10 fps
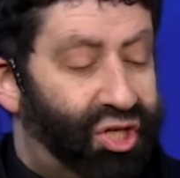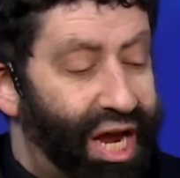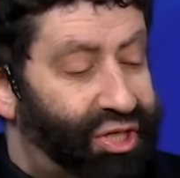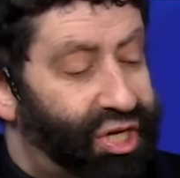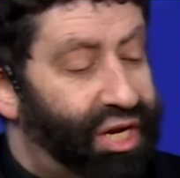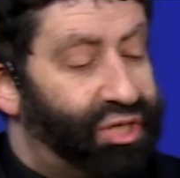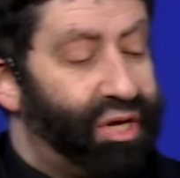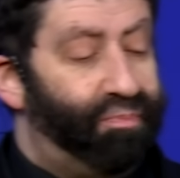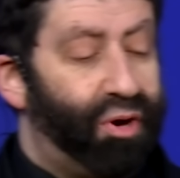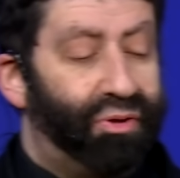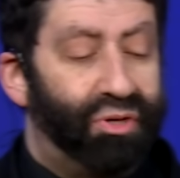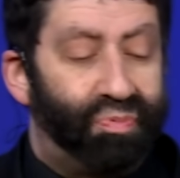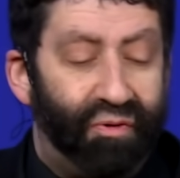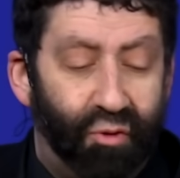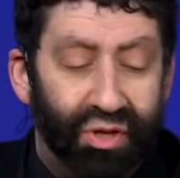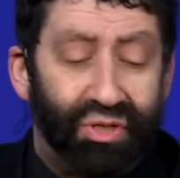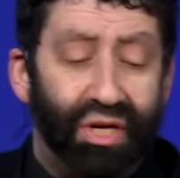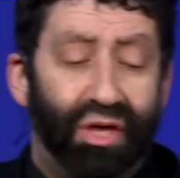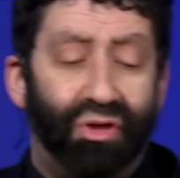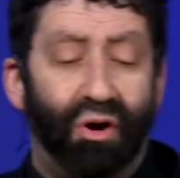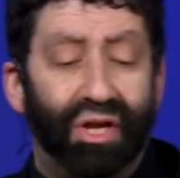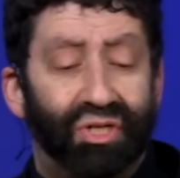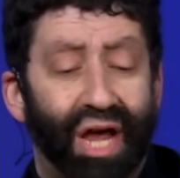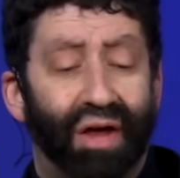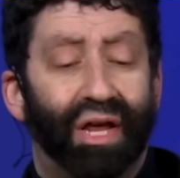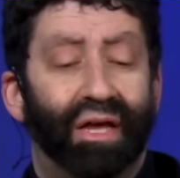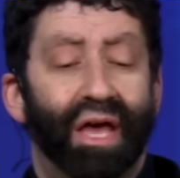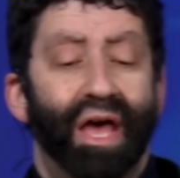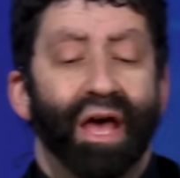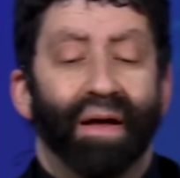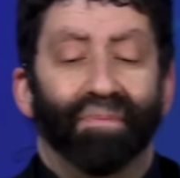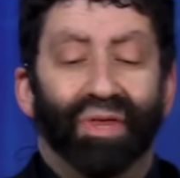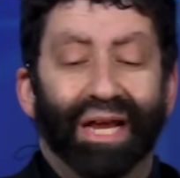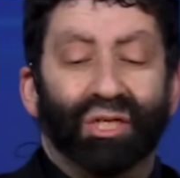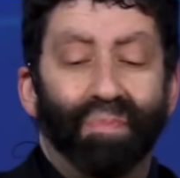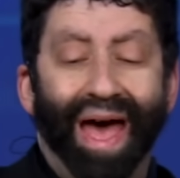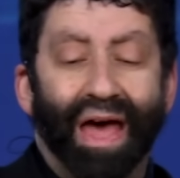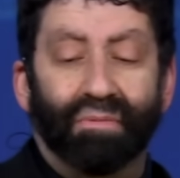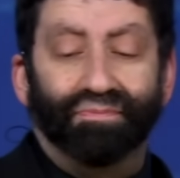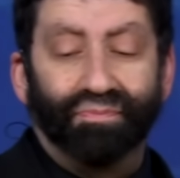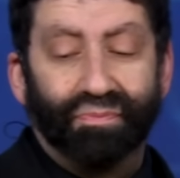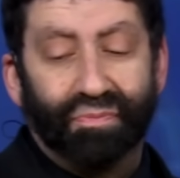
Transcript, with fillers: Jason and some brothers before the city authorities, shouting, These men